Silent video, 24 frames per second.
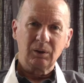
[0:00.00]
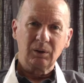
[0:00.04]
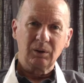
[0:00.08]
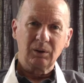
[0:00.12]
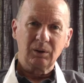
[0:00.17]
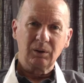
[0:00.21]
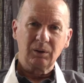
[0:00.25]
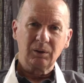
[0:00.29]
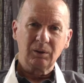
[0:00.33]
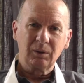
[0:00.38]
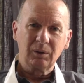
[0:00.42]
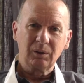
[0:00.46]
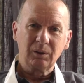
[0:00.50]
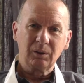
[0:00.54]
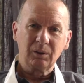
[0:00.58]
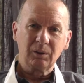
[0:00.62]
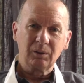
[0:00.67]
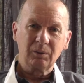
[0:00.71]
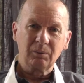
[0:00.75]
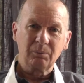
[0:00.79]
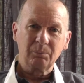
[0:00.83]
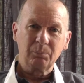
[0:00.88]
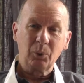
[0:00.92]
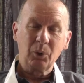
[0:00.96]

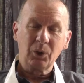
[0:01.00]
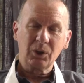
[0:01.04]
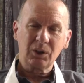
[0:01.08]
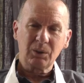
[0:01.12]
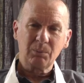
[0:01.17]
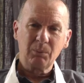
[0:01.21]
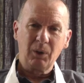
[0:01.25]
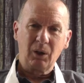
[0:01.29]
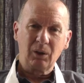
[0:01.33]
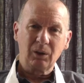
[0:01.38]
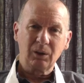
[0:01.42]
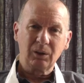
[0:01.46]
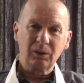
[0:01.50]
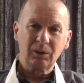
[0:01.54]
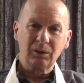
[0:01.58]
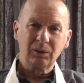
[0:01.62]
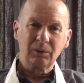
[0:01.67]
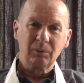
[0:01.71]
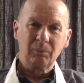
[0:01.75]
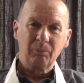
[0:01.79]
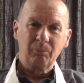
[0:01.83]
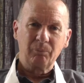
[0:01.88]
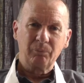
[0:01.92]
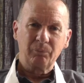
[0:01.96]
uh, Buddhist monk.
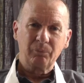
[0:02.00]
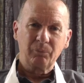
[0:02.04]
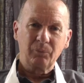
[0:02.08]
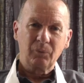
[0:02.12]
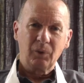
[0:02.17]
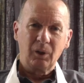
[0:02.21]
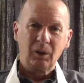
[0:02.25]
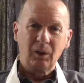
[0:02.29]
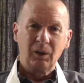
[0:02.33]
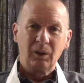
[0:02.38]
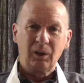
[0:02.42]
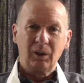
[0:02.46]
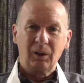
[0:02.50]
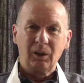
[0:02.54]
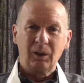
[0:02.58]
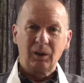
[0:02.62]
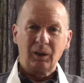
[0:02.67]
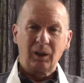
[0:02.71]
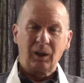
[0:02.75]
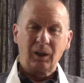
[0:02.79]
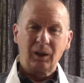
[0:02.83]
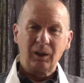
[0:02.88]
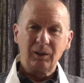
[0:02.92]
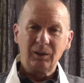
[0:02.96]

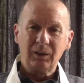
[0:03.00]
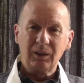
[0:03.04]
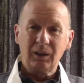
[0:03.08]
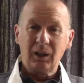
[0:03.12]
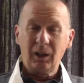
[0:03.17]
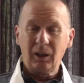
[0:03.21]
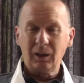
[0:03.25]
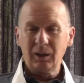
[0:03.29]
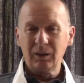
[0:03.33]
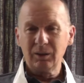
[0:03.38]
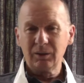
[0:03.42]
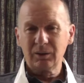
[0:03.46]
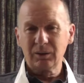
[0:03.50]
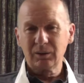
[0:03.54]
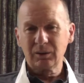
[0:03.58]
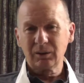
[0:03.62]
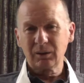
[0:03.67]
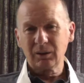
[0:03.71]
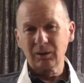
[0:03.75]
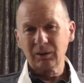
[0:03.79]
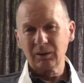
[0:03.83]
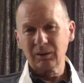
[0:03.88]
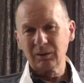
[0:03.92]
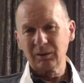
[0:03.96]
And he had,
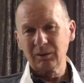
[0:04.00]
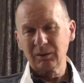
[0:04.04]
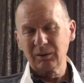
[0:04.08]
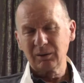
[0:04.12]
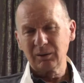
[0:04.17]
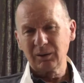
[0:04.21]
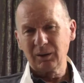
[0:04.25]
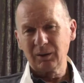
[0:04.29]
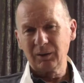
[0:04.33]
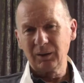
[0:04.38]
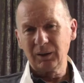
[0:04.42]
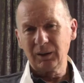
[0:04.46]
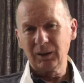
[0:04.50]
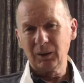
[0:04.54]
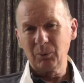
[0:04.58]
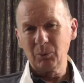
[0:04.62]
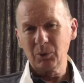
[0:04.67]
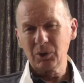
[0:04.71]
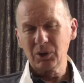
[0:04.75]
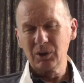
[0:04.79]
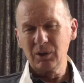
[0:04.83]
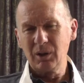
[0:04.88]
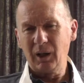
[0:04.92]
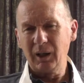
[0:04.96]
uh, I think it
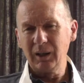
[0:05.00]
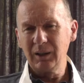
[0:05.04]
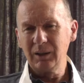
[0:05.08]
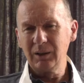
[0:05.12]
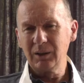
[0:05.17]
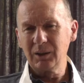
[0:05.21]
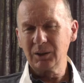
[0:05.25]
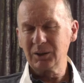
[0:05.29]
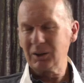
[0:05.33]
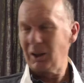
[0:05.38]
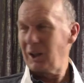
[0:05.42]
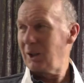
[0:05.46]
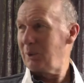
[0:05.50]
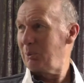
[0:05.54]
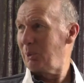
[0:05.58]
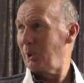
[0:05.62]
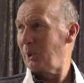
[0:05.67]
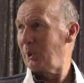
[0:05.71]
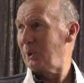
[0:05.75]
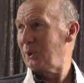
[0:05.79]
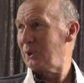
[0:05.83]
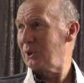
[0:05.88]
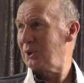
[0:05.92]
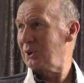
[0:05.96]
was nine
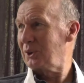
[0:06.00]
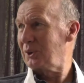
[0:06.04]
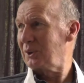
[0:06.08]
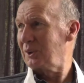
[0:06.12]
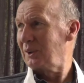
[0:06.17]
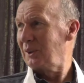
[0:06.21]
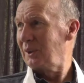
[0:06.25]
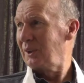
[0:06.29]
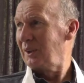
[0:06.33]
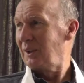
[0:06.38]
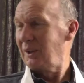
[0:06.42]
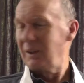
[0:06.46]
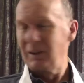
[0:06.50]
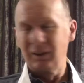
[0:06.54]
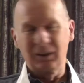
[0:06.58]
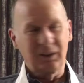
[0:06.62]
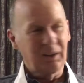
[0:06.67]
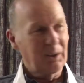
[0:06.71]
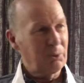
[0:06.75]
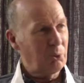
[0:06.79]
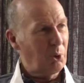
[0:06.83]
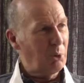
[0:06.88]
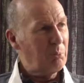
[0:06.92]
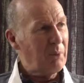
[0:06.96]
disciples.
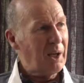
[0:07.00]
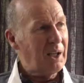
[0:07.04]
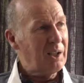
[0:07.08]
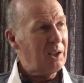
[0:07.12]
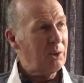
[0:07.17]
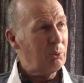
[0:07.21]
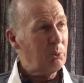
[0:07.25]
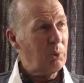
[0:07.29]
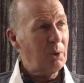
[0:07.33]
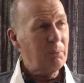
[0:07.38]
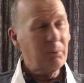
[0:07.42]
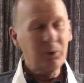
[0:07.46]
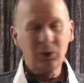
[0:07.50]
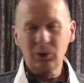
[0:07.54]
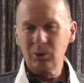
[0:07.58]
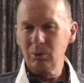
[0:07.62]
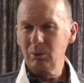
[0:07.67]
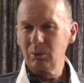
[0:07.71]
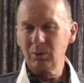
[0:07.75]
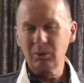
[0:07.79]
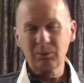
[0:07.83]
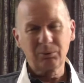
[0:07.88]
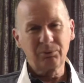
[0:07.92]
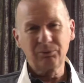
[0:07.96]
There were men and women
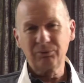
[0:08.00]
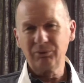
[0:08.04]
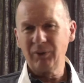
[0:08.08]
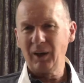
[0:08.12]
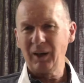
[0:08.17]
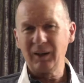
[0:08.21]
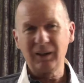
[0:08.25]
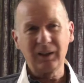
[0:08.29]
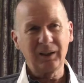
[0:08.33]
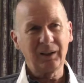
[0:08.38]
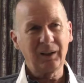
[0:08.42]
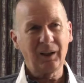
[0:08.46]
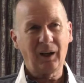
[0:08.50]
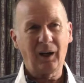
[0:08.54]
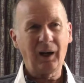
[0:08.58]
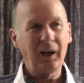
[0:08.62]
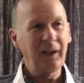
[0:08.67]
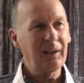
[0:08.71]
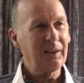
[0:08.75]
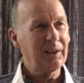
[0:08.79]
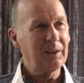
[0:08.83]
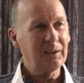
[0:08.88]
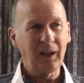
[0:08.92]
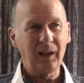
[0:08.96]
who were very
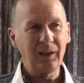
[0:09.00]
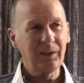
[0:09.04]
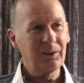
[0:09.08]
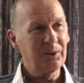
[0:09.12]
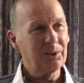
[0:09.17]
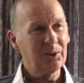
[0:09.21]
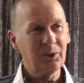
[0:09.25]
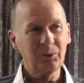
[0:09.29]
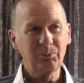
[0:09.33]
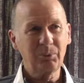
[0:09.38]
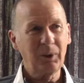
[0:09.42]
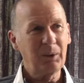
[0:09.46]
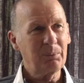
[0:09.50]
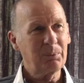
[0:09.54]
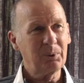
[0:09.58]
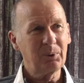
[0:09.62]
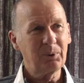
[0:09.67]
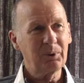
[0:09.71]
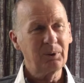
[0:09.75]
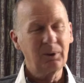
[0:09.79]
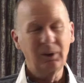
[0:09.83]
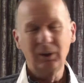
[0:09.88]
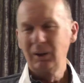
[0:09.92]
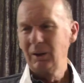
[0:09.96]
highly talented
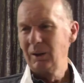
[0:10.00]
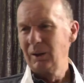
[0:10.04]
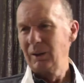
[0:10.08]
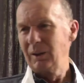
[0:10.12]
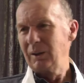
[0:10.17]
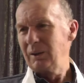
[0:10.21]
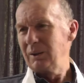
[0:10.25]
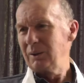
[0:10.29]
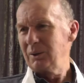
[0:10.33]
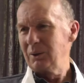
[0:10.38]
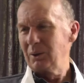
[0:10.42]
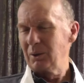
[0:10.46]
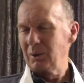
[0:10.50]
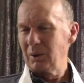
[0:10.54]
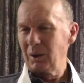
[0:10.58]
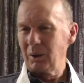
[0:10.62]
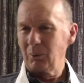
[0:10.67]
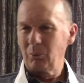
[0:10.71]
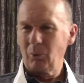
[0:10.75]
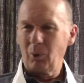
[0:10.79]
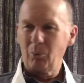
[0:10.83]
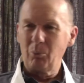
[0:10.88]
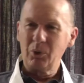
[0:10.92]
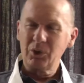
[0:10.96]
people you know,
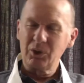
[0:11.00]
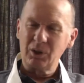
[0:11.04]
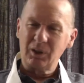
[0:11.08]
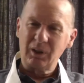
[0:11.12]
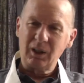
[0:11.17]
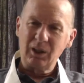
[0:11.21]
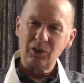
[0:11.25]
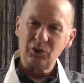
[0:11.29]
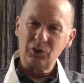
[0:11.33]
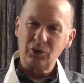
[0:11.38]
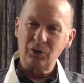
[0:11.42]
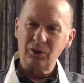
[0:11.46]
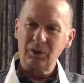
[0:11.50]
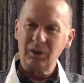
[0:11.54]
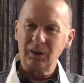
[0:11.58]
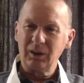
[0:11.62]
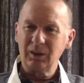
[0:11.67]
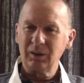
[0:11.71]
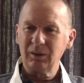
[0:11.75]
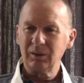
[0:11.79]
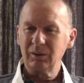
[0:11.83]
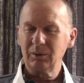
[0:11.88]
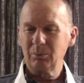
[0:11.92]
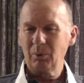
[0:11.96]
like one was an
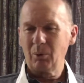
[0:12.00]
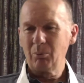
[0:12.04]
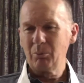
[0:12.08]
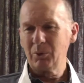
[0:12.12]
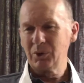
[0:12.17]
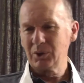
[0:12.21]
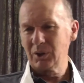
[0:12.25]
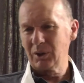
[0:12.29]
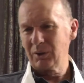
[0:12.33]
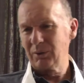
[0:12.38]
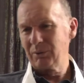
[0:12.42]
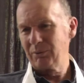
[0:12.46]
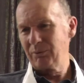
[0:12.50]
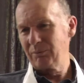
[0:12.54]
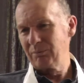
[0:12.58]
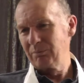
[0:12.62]
engineer, one was a,